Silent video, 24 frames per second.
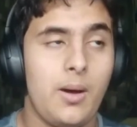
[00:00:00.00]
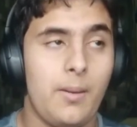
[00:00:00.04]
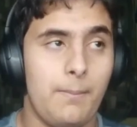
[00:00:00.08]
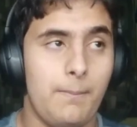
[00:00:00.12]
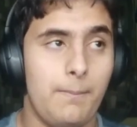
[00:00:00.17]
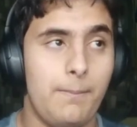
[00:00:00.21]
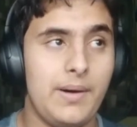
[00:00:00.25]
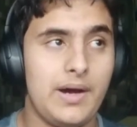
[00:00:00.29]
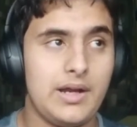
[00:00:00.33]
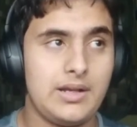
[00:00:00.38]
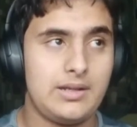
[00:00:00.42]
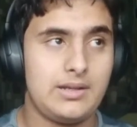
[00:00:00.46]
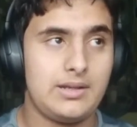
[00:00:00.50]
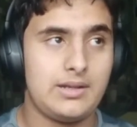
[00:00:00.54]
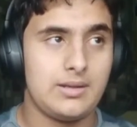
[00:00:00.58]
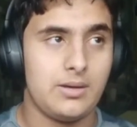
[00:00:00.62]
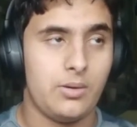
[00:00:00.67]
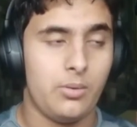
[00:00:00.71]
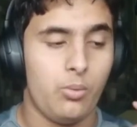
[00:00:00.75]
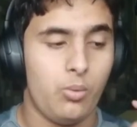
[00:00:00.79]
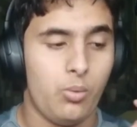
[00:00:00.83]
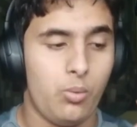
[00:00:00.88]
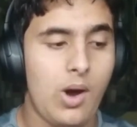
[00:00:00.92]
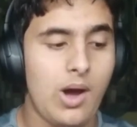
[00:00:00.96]
But
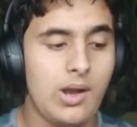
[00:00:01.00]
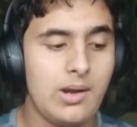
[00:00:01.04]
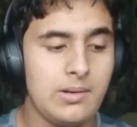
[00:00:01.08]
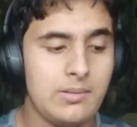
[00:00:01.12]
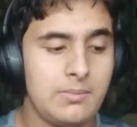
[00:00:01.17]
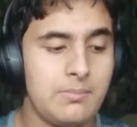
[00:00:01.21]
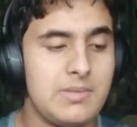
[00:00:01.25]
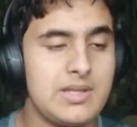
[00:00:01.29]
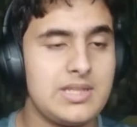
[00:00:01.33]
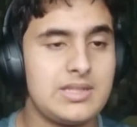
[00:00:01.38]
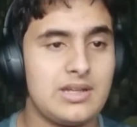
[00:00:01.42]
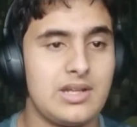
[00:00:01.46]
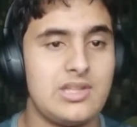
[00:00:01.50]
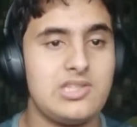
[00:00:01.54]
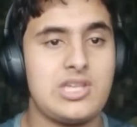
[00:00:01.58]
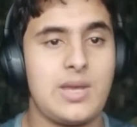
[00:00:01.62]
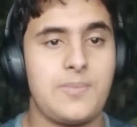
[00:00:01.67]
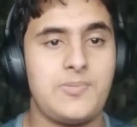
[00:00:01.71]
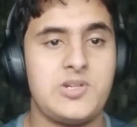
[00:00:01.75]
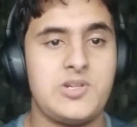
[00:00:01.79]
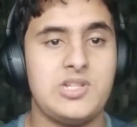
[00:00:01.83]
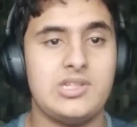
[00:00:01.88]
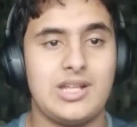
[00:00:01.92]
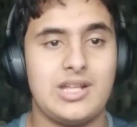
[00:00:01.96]
one
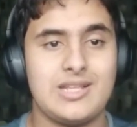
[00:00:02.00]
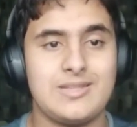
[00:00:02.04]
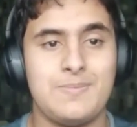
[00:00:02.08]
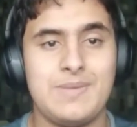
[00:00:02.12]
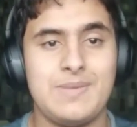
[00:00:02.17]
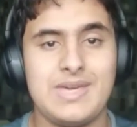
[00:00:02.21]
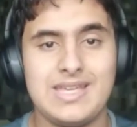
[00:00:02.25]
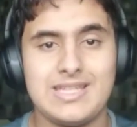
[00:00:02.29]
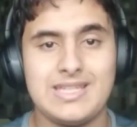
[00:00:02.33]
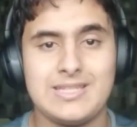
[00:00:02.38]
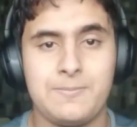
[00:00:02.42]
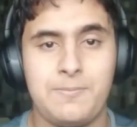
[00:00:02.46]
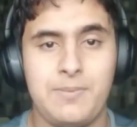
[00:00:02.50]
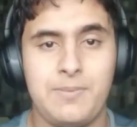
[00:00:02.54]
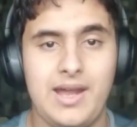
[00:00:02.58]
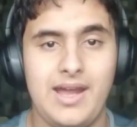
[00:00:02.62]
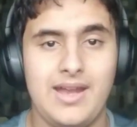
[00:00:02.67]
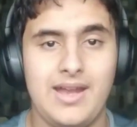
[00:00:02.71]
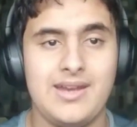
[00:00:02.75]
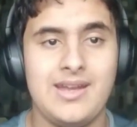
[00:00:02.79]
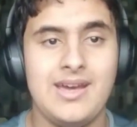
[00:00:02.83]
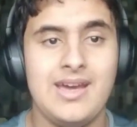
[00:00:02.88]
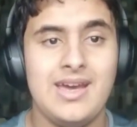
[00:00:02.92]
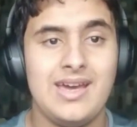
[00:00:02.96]
misconception that's being
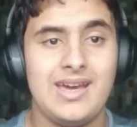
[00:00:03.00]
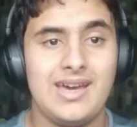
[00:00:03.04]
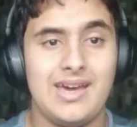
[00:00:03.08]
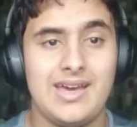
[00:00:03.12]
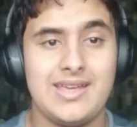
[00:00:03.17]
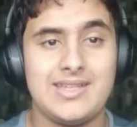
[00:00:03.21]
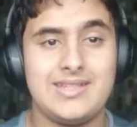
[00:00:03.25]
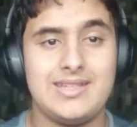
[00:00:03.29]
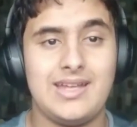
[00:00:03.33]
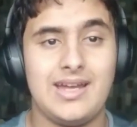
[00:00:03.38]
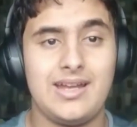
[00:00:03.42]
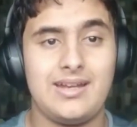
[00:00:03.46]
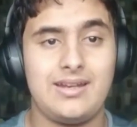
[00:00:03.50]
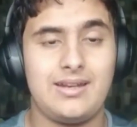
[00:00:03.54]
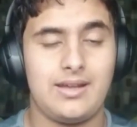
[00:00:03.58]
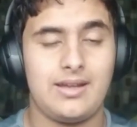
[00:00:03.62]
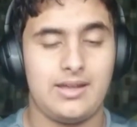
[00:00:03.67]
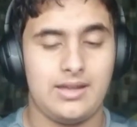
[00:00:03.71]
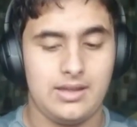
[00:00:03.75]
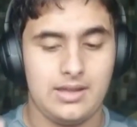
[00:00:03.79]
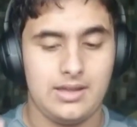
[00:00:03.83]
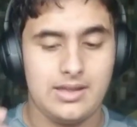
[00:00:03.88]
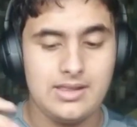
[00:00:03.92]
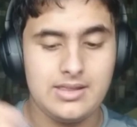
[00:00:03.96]
spread is that
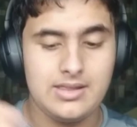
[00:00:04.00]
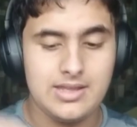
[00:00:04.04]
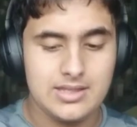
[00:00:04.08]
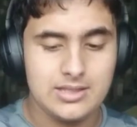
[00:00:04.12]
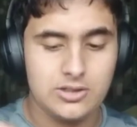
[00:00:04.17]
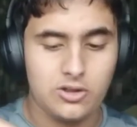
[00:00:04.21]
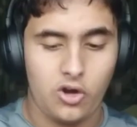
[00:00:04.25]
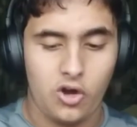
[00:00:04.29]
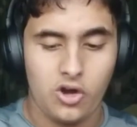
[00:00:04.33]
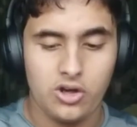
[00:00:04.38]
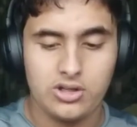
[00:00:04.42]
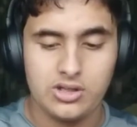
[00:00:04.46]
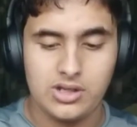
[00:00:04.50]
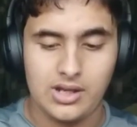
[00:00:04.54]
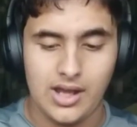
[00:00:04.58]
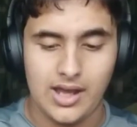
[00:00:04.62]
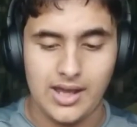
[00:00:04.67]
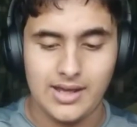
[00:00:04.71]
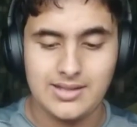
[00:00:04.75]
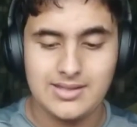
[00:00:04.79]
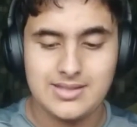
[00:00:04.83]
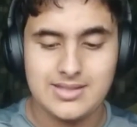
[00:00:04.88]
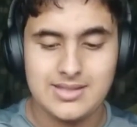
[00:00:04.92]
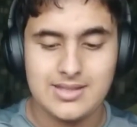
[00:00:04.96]
in these
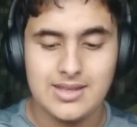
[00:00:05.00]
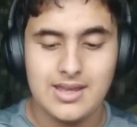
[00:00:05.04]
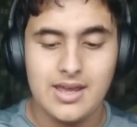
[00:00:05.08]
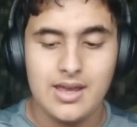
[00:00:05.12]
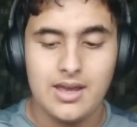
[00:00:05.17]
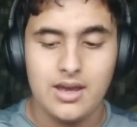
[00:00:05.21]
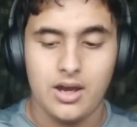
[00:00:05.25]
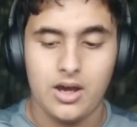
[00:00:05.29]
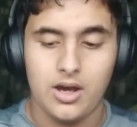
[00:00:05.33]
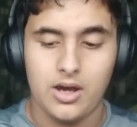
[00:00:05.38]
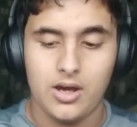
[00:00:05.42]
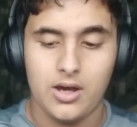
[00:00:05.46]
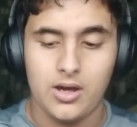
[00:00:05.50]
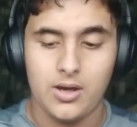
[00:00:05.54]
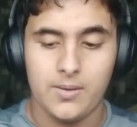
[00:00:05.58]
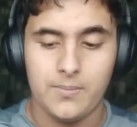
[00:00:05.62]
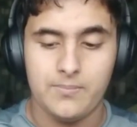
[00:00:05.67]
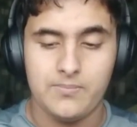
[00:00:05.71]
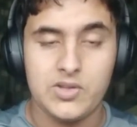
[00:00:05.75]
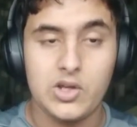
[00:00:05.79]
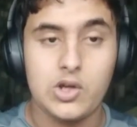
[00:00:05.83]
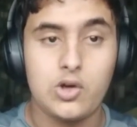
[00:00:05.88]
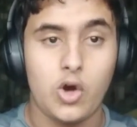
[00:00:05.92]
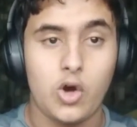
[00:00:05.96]
contracts,
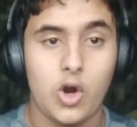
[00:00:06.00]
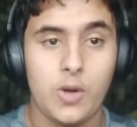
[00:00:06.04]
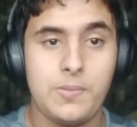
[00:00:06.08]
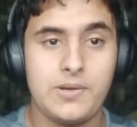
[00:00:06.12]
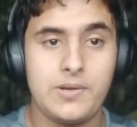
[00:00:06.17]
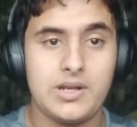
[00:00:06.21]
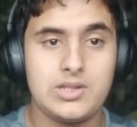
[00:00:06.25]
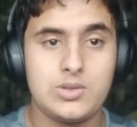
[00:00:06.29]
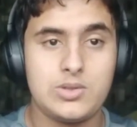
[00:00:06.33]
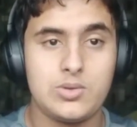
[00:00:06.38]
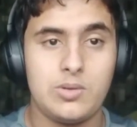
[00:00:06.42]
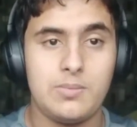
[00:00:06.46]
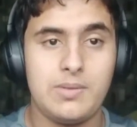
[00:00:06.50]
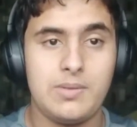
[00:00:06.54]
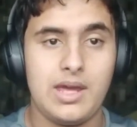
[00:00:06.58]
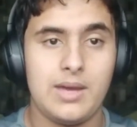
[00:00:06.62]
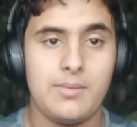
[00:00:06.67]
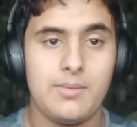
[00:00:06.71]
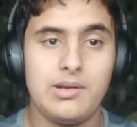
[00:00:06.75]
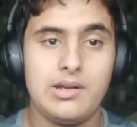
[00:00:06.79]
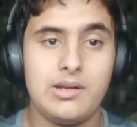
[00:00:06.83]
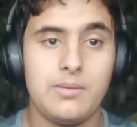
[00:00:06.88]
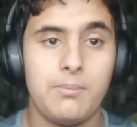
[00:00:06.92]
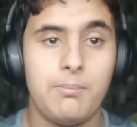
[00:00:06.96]
the corporates will be
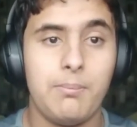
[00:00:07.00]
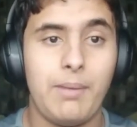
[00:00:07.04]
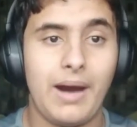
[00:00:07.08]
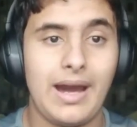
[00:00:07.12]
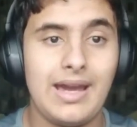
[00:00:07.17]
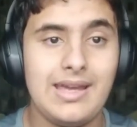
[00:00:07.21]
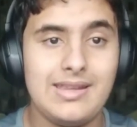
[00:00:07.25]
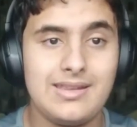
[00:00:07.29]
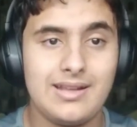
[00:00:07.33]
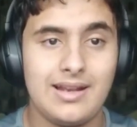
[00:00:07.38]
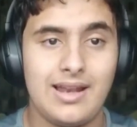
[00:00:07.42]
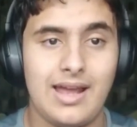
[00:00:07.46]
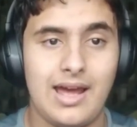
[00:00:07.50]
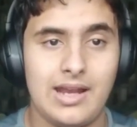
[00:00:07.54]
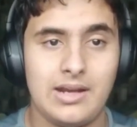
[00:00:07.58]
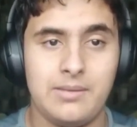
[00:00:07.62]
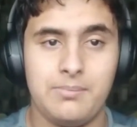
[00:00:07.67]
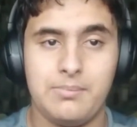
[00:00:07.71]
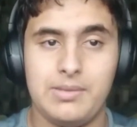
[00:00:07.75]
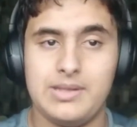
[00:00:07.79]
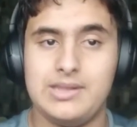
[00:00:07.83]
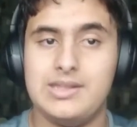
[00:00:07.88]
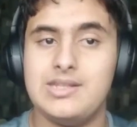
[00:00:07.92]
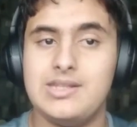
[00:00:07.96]
able to buy the
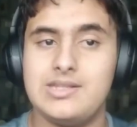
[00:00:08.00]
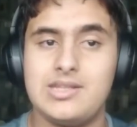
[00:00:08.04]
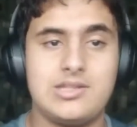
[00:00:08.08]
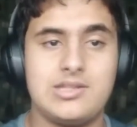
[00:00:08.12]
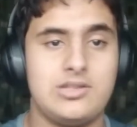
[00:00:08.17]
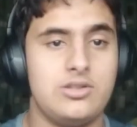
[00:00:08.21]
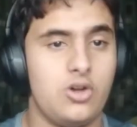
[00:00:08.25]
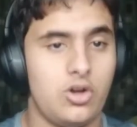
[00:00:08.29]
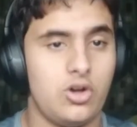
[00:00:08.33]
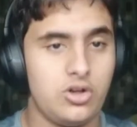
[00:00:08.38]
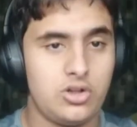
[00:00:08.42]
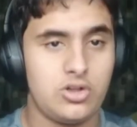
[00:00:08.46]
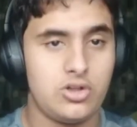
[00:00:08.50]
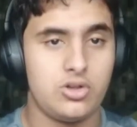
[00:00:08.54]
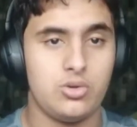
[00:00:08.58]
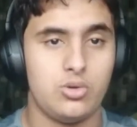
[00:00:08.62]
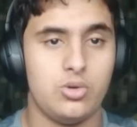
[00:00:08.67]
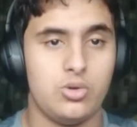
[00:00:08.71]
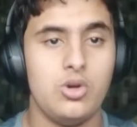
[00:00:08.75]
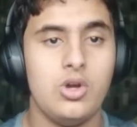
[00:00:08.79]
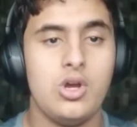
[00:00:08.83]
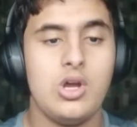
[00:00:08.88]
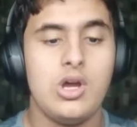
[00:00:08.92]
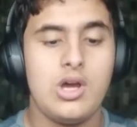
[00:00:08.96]
land, but this is not
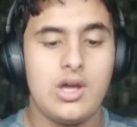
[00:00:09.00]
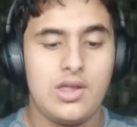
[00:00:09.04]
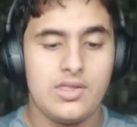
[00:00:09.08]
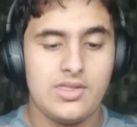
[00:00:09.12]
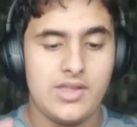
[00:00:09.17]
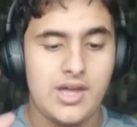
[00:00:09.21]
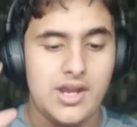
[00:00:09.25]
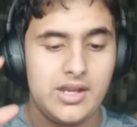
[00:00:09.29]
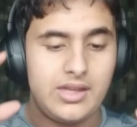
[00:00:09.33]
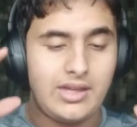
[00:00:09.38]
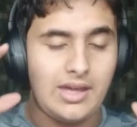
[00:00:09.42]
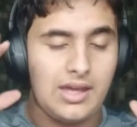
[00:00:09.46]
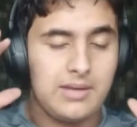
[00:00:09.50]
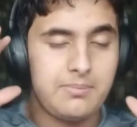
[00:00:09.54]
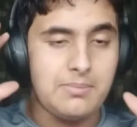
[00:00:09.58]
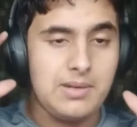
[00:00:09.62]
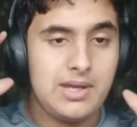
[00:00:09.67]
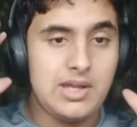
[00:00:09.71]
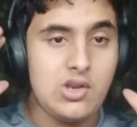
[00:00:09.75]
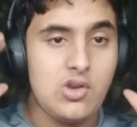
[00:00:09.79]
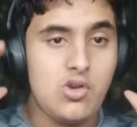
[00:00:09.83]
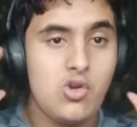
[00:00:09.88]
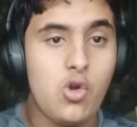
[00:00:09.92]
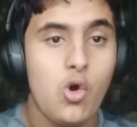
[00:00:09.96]
true. There can
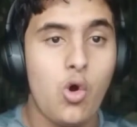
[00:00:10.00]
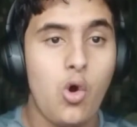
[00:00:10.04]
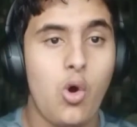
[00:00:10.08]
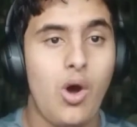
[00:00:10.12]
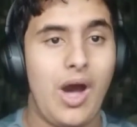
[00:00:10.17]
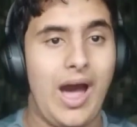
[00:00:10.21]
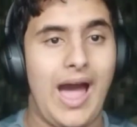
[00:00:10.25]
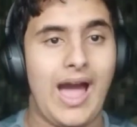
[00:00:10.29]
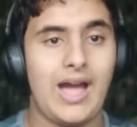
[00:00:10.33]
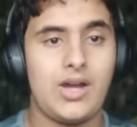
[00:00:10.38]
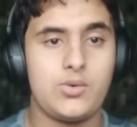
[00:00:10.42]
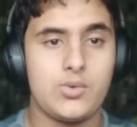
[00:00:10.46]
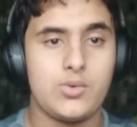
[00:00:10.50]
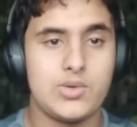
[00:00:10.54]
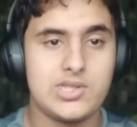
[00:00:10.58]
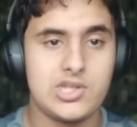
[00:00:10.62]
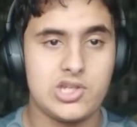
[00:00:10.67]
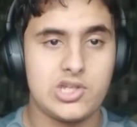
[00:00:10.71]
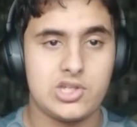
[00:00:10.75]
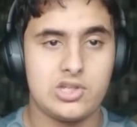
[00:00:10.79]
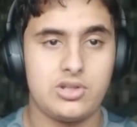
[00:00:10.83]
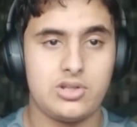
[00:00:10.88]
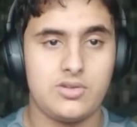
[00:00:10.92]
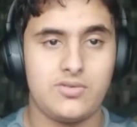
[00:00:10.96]
be no
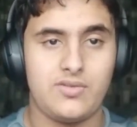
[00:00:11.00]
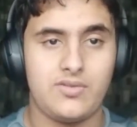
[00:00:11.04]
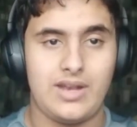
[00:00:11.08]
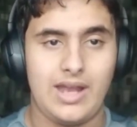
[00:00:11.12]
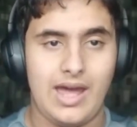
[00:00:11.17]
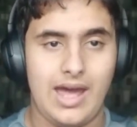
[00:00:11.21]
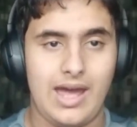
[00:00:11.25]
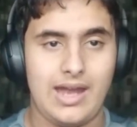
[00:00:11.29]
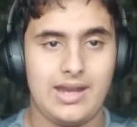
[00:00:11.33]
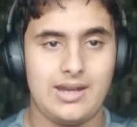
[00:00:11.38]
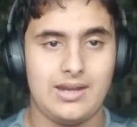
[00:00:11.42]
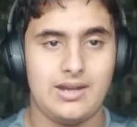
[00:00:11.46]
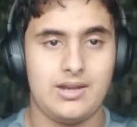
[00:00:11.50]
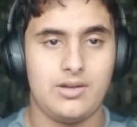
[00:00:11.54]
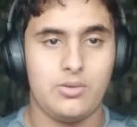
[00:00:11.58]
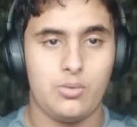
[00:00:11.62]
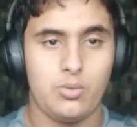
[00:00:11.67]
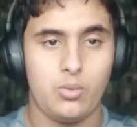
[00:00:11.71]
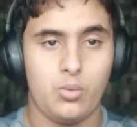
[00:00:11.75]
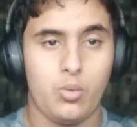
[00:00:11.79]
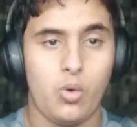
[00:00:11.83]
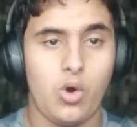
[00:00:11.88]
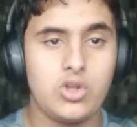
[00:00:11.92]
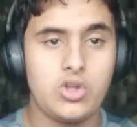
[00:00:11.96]
acquisition of land
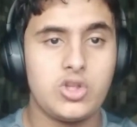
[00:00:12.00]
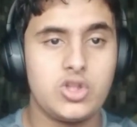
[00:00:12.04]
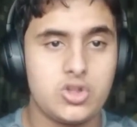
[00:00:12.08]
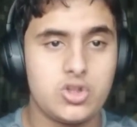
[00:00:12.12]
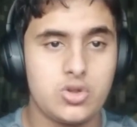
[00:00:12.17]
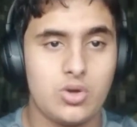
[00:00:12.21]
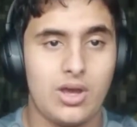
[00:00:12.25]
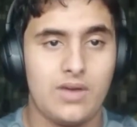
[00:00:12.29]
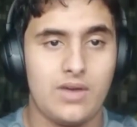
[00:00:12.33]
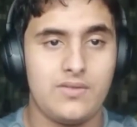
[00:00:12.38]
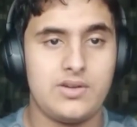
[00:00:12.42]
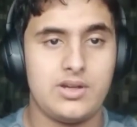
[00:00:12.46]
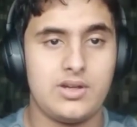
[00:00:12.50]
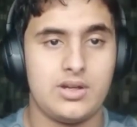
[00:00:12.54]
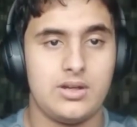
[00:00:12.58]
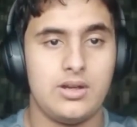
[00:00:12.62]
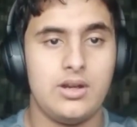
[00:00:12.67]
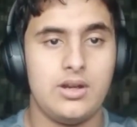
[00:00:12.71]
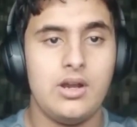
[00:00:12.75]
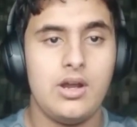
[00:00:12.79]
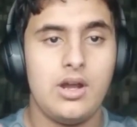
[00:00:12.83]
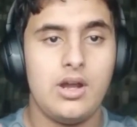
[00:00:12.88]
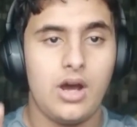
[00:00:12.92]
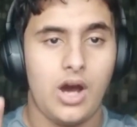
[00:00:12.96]
whatsoever,
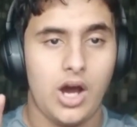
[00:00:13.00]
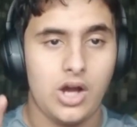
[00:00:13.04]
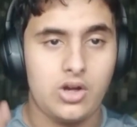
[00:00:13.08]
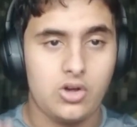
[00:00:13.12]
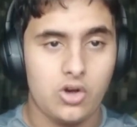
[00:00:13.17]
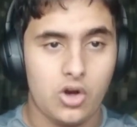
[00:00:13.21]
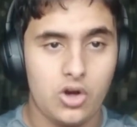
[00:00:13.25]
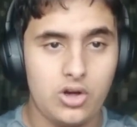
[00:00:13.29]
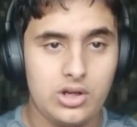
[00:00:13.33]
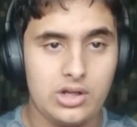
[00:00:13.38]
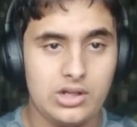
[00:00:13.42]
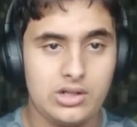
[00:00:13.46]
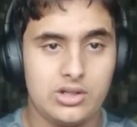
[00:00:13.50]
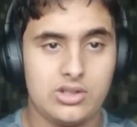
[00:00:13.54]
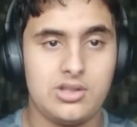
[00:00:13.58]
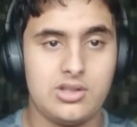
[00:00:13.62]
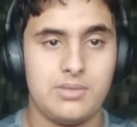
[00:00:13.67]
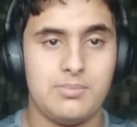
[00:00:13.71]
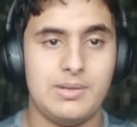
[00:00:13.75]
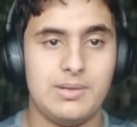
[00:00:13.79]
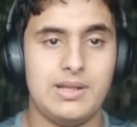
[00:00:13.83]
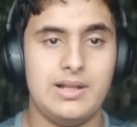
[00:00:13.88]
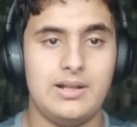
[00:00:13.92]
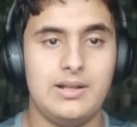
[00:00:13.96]
according to the
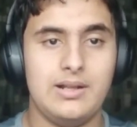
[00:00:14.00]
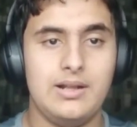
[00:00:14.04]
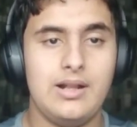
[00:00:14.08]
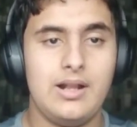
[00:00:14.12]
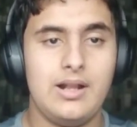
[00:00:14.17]
bill,